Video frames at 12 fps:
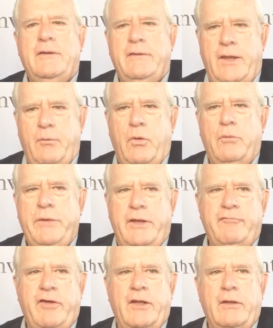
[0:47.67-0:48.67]
They will be
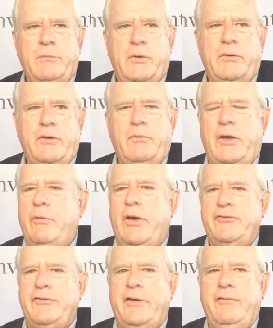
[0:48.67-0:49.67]
available, and
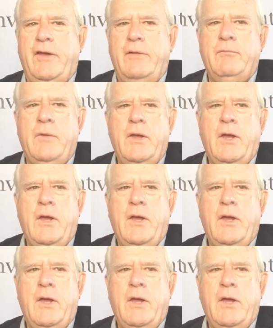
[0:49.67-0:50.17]
requesting them